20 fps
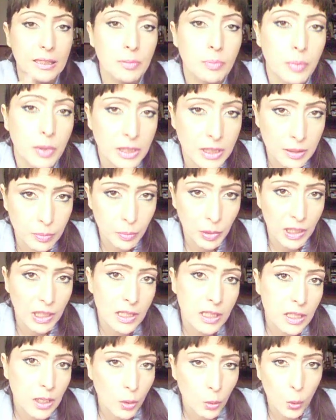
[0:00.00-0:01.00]

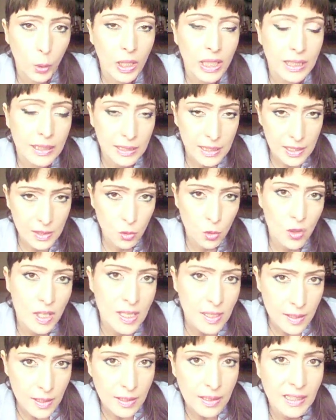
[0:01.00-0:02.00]
possibility when this
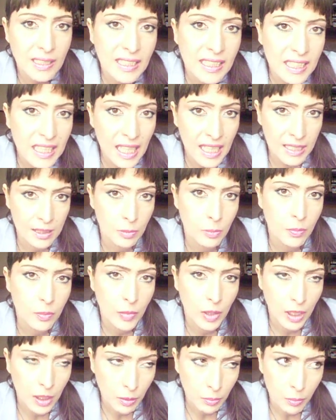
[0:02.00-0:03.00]
transit can
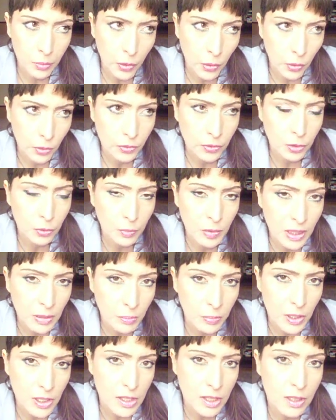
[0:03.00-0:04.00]
prove to be
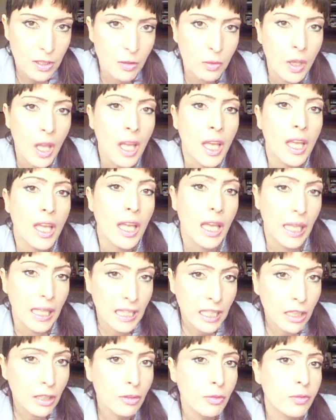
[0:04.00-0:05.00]
positive.
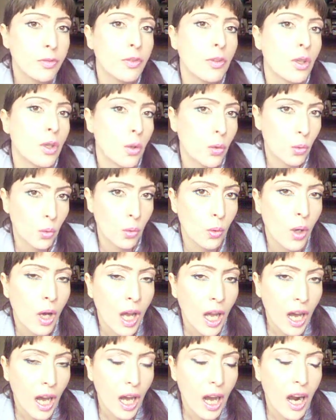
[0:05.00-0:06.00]
If you
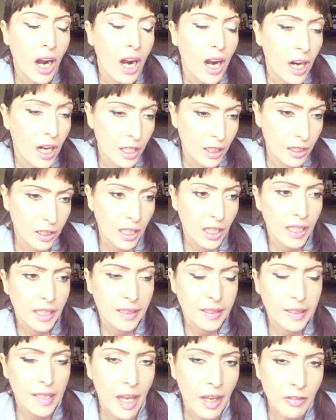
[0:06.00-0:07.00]
are
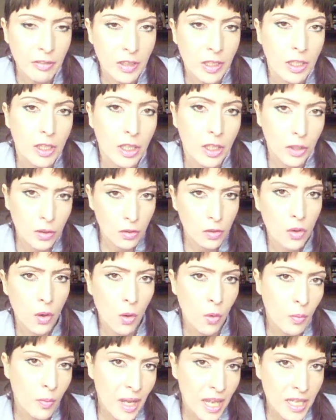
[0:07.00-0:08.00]
having a
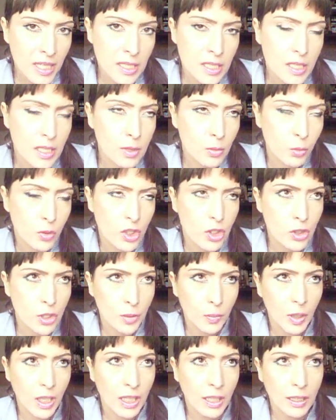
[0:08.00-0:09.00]
romance which
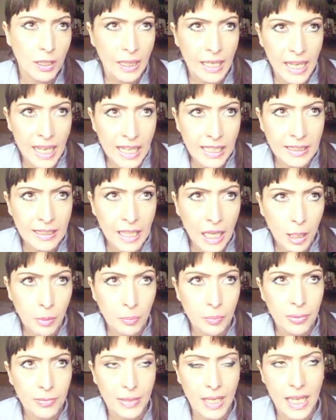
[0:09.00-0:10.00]
will end
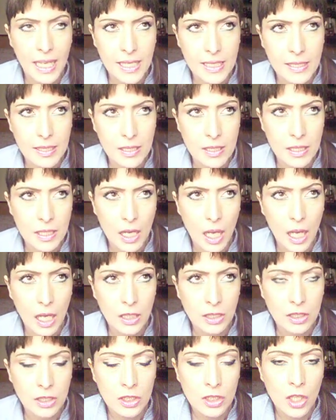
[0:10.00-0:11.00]
up as
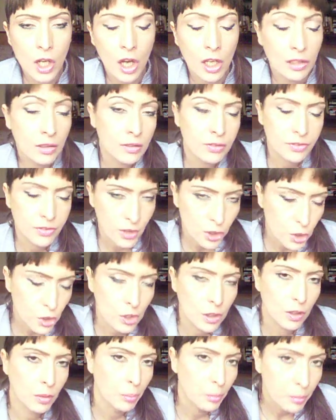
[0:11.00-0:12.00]

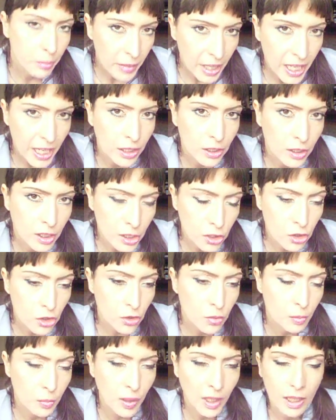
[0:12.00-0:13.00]
non-official
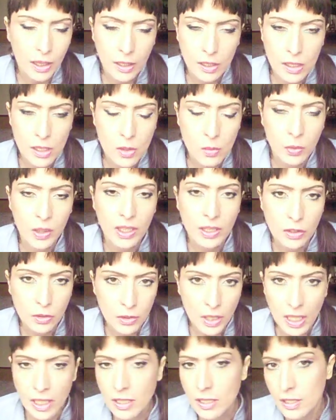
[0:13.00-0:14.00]
marriage, because when
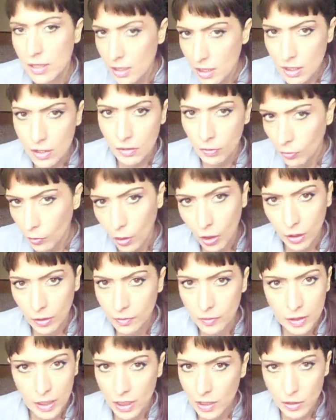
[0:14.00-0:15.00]
Uranus is
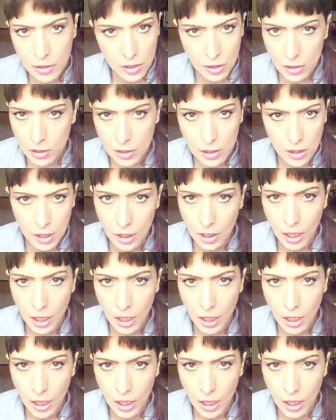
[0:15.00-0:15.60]
involved, there is